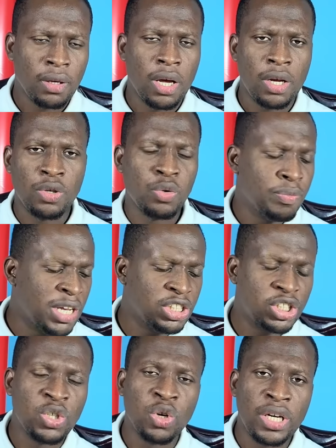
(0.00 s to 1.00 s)
and you
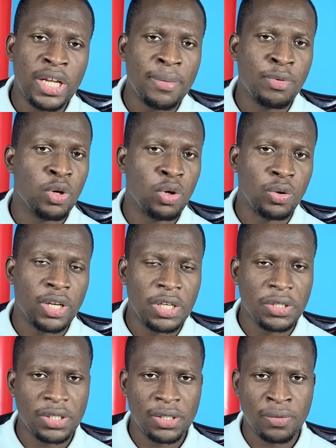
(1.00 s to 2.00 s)
mention your name, your
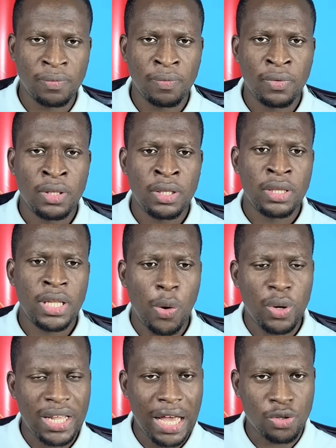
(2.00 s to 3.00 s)
location.
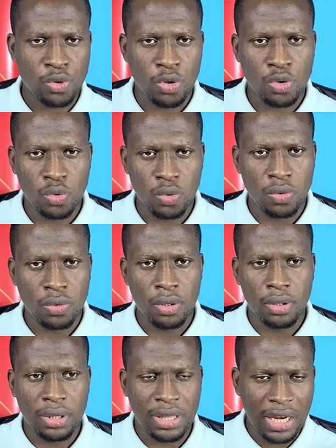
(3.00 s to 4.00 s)
Now they are so.
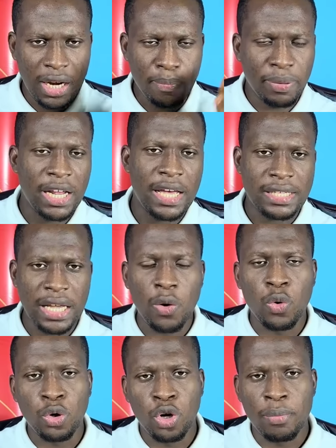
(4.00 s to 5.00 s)
3 players
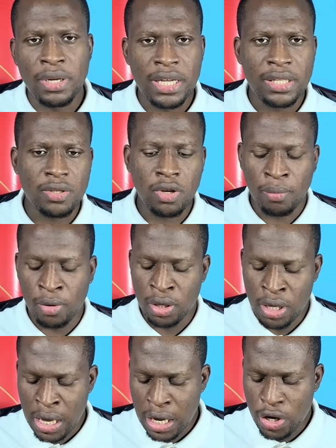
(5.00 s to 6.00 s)
I will nominate you.
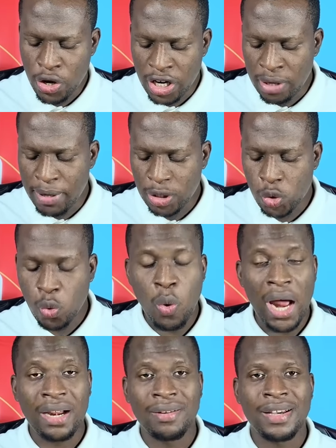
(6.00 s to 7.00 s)
The number 2
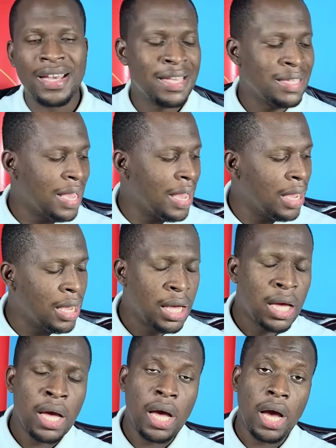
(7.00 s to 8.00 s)
1 no enya
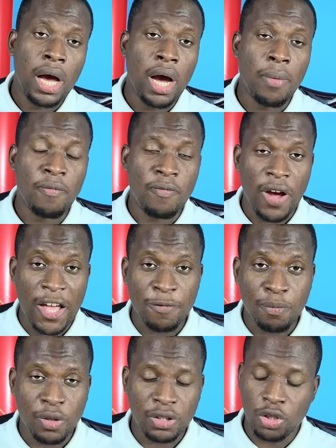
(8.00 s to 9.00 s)
5
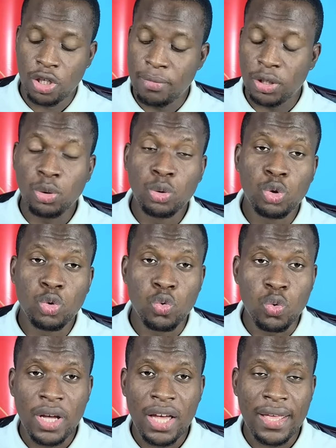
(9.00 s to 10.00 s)
points. The number 2 2
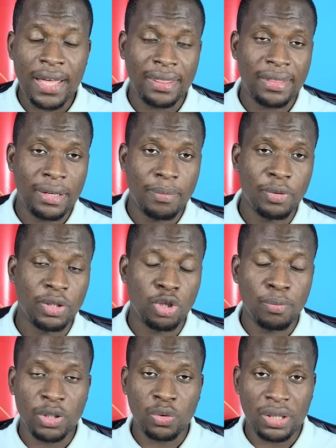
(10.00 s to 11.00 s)
enya 3 points. The
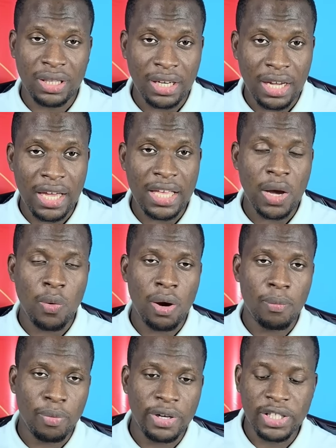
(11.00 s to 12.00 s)
number 2 3 enya
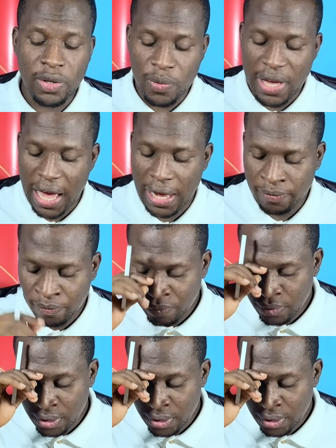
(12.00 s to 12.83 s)
1 point. You are